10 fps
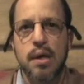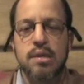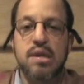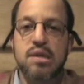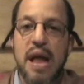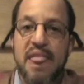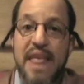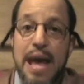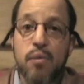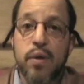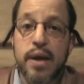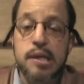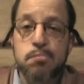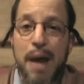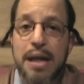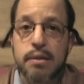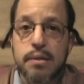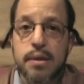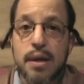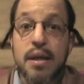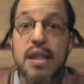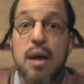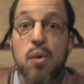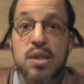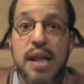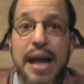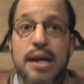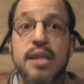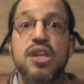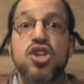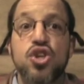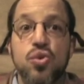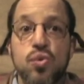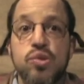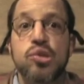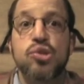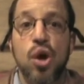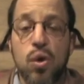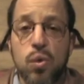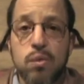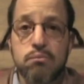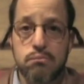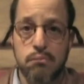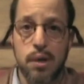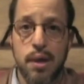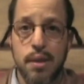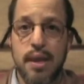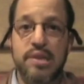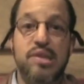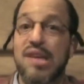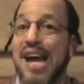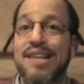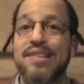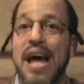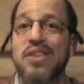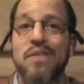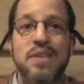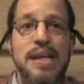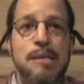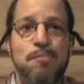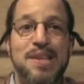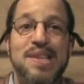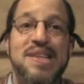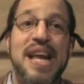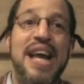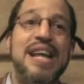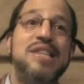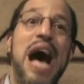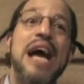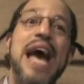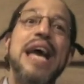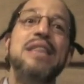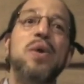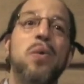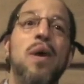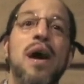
Since they were expelled, they were likely Jews too. They sailed out of Lisbon singing Dayenu